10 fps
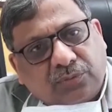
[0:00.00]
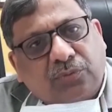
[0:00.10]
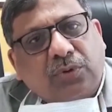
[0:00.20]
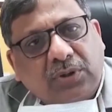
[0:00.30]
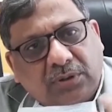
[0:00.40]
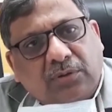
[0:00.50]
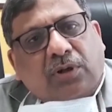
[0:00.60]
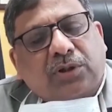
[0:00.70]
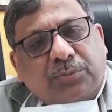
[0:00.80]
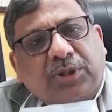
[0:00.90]
full
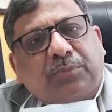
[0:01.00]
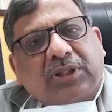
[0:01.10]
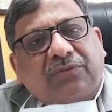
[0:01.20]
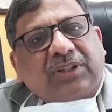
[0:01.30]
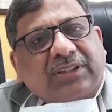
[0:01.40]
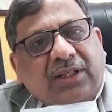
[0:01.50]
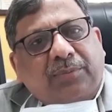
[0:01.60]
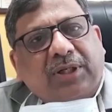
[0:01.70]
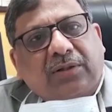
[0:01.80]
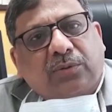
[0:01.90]
October month we
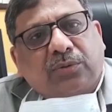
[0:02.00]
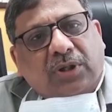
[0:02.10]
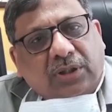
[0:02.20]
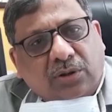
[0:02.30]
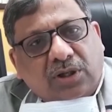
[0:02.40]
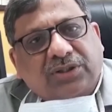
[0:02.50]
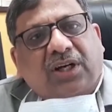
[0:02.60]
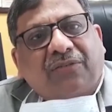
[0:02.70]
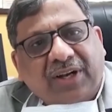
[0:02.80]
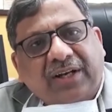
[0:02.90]
celebrate to cause
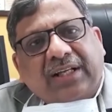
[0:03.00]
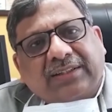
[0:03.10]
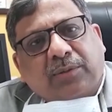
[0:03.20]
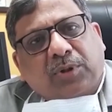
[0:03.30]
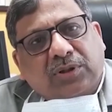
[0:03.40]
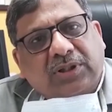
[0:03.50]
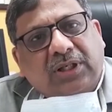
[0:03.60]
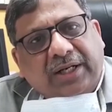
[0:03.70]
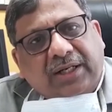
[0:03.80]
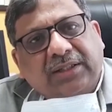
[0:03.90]
awareness among the
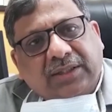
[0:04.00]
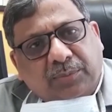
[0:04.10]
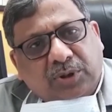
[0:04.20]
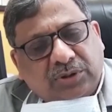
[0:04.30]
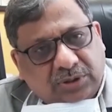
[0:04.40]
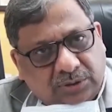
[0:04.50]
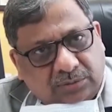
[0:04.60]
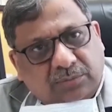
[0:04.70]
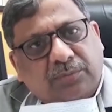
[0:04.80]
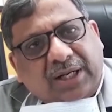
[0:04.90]
ladies among the
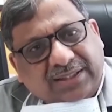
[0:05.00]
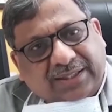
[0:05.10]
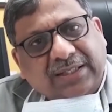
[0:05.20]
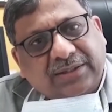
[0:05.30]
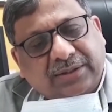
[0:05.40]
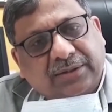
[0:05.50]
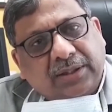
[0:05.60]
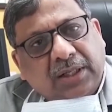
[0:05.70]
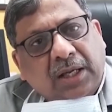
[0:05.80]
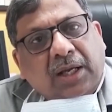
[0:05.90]
breast cancer.
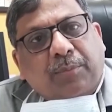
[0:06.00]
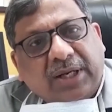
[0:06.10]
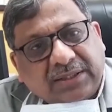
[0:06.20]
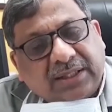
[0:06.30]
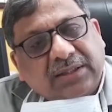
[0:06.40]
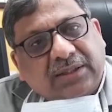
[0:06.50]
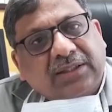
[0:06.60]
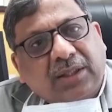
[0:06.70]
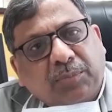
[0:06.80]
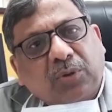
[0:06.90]
Breast cancer
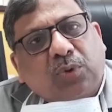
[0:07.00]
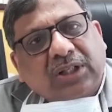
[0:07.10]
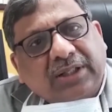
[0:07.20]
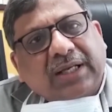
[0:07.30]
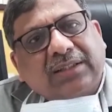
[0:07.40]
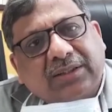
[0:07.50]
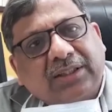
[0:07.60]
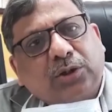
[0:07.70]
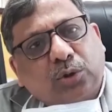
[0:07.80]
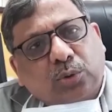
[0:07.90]
is number one cancer
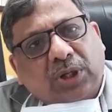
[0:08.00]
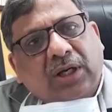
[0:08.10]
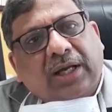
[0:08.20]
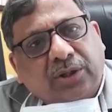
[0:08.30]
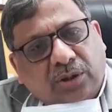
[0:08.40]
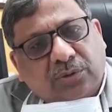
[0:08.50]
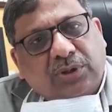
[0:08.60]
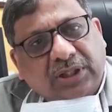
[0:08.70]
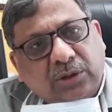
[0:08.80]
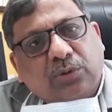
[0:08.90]
in Goa, and not
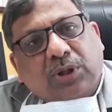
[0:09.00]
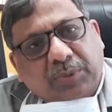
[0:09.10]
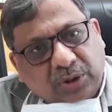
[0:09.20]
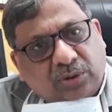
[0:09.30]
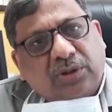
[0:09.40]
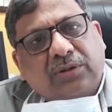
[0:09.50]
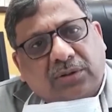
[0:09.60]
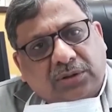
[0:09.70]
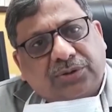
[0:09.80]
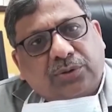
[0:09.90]
only in Goa but
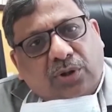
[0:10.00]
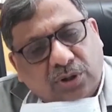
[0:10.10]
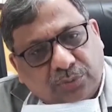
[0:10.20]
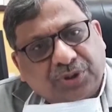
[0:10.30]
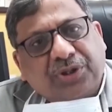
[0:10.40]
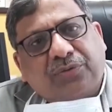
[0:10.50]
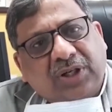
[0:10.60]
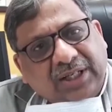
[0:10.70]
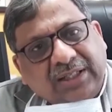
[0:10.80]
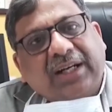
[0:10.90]
also all over the
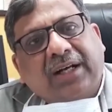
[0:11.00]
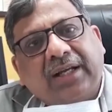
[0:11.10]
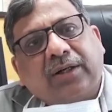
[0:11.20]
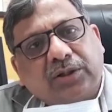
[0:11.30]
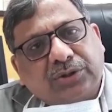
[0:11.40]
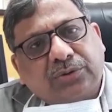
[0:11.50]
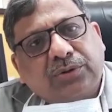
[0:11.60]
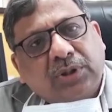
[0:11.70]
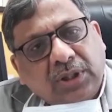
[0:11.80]
world and India also.